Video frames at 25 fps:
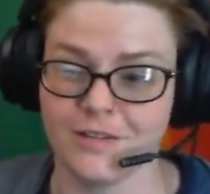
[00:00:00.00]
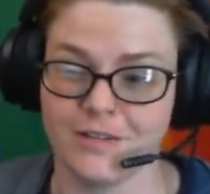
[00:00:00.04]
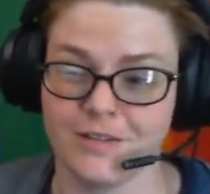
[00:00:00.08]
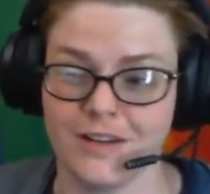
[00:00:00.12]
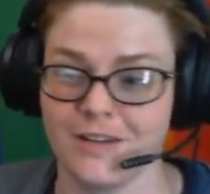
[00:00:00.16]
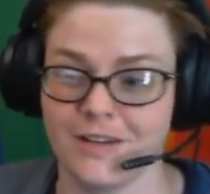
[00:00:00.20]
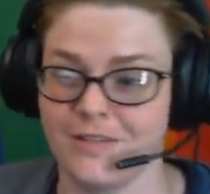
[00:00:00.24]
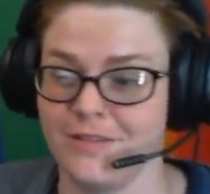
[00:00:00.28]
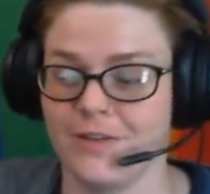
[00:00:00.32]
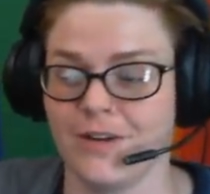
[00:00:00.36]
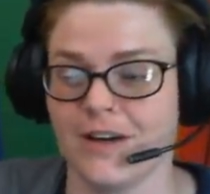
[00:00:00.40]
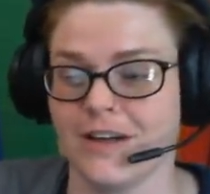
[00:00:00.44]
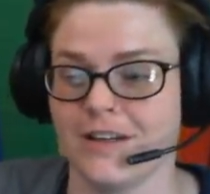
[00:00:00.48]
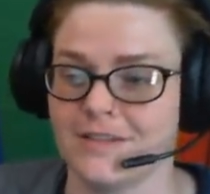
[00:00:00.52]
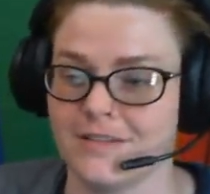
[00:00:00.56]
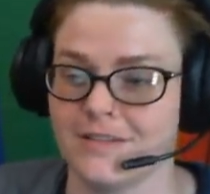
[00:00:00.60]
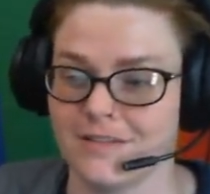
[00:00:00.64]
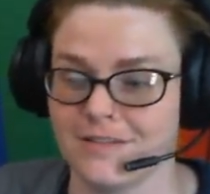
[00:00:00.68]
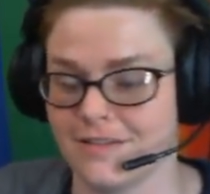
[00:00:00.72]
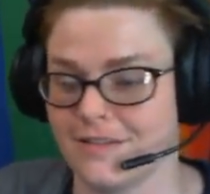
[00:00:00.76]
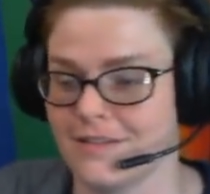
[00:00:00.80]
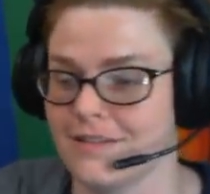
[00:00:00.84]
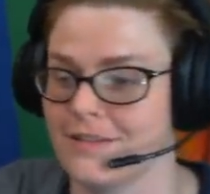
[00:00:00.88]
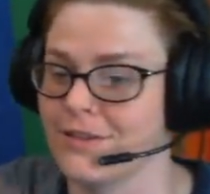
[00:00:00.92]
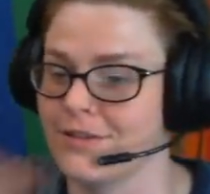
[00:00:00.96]
If you guys,
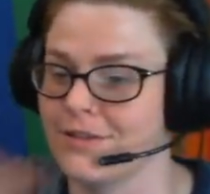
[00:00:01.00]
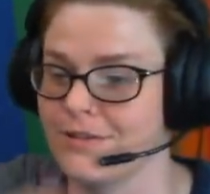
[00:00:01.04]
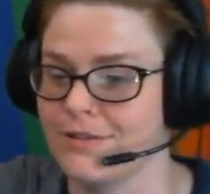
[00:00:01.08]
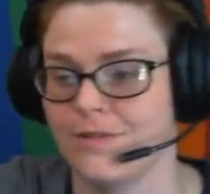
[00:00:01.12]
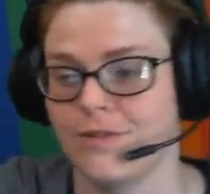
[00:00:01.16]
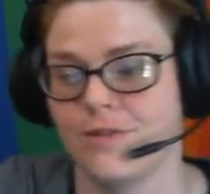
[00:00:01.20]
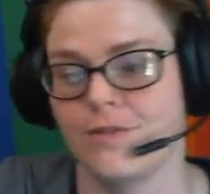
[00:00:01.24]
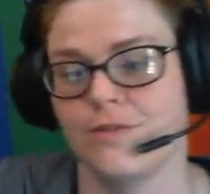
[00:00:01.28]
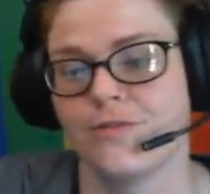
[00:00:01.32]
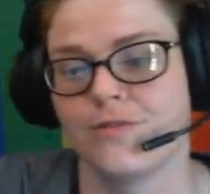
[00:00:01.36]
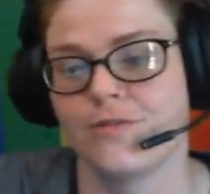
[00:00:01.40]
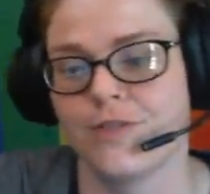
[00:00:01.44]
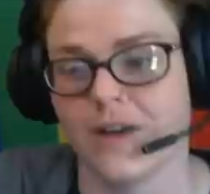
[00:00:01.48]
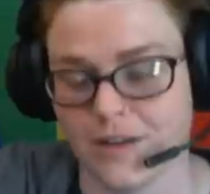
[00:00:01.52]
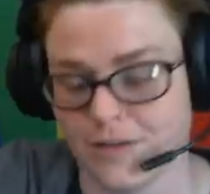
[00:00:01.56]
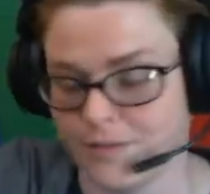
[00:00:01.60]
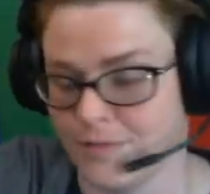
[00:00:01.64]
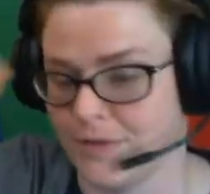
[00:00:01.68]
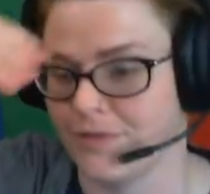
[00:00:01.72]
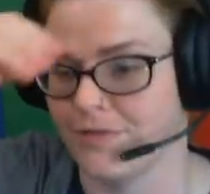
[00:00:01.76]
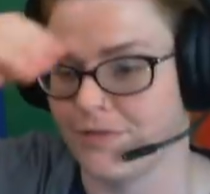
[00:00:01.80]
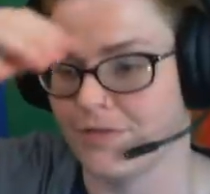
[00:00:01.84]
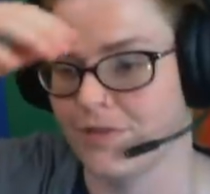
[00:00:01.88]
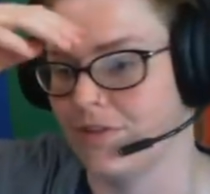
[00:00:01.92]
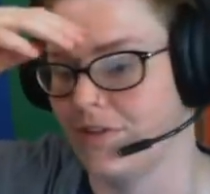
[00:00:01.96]
those of you who followed
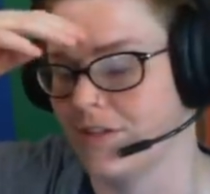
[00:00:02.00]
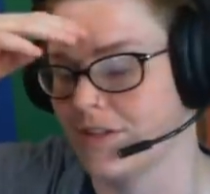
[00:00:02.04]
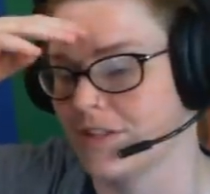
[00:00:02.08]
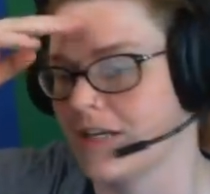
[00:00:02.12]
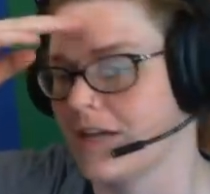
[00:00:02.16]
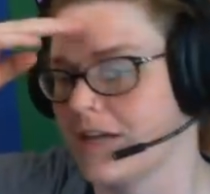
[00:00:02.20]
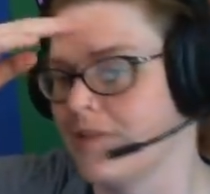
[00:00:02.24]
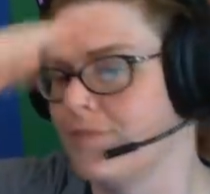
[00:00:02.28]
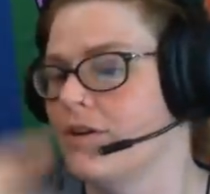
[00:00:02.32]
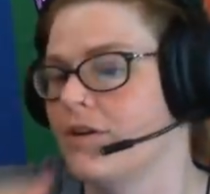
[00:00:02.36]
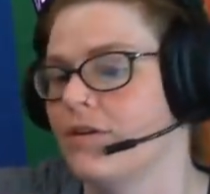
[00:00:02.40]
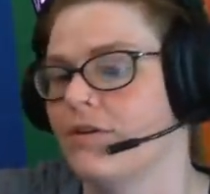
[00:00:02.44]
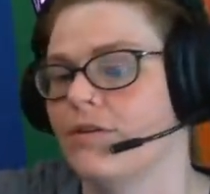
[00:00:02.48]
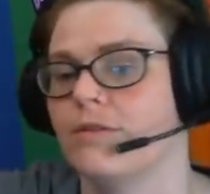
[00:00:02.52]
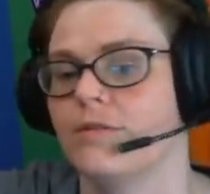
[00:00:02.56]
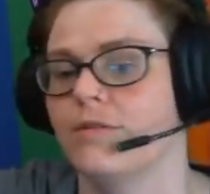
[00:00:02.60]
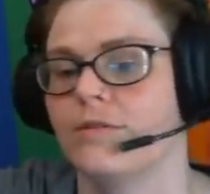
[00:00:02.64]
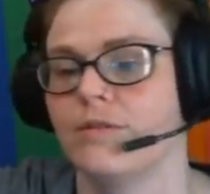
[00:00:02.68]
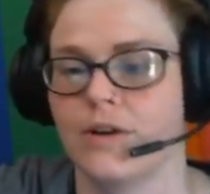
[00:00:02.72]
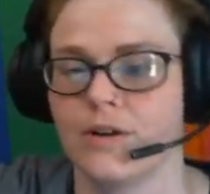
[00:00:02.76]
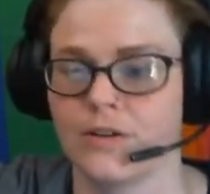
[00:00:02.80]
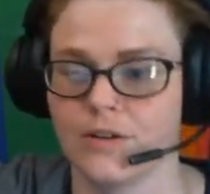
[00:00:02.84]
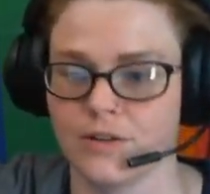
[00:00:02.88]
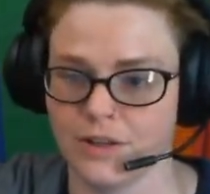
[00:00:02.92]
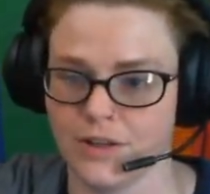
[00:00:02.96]
me for a long time know,
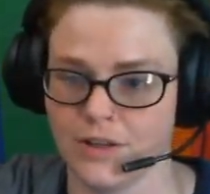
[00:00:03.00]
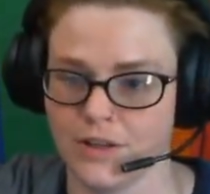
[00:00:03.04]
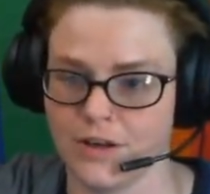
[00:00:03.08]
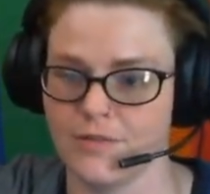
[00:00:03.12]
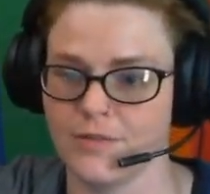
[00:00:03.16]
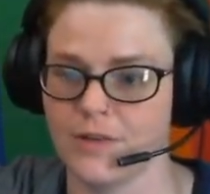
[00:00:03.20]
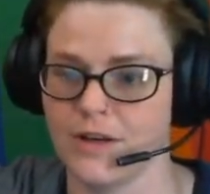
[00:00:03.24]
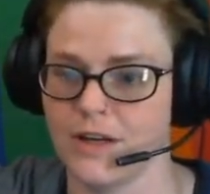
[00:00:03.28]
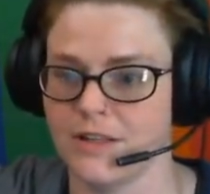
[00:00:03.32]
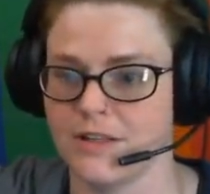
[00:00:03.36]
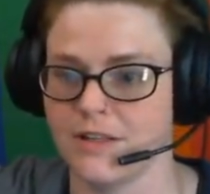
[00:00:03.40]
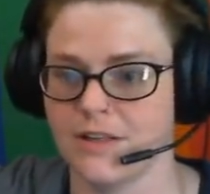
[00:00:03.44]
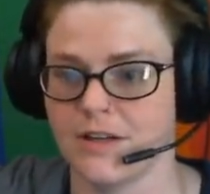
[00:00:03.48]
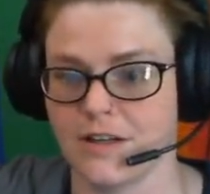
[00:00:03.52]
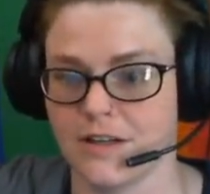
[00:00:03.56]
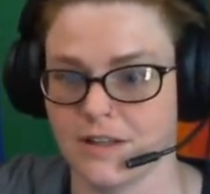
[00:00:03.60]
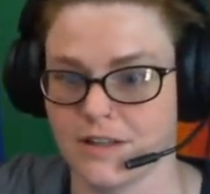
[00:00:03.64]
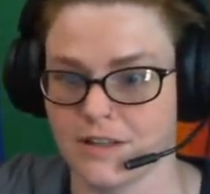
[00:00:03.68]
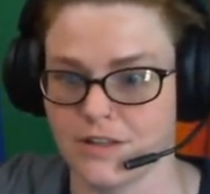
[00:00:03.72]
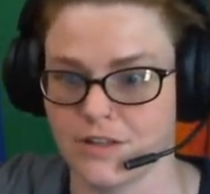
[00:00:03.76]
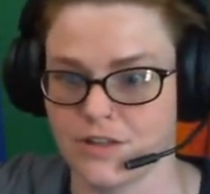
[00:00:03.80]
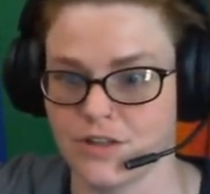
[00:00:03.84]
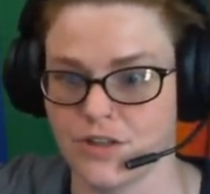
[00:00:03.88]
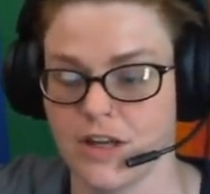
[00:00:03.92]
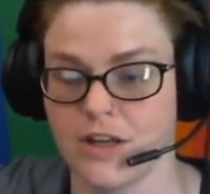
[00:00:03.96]
early on when I started
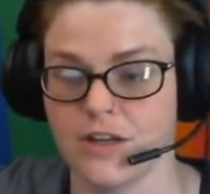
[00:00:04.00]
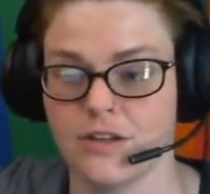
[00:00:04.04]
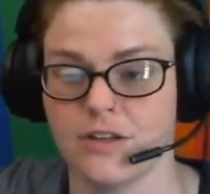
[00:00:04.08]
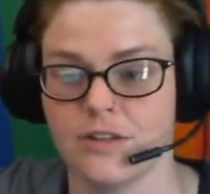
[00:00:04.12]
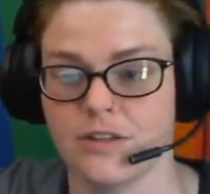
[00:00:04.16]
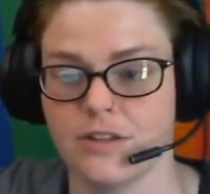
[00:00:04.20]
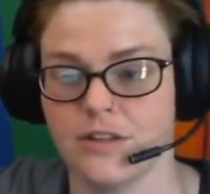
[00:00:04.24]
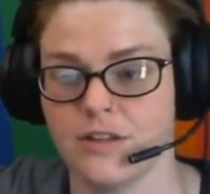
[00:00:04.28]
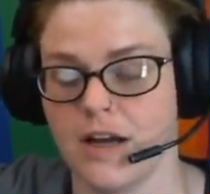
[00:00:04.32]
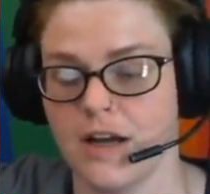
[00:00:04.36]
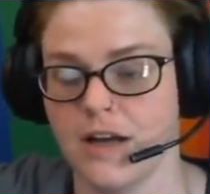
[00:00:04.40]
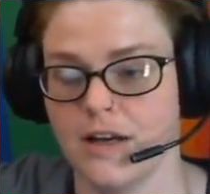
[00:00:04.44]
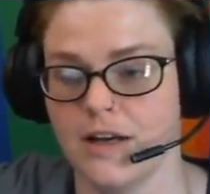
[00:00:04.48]
this channel,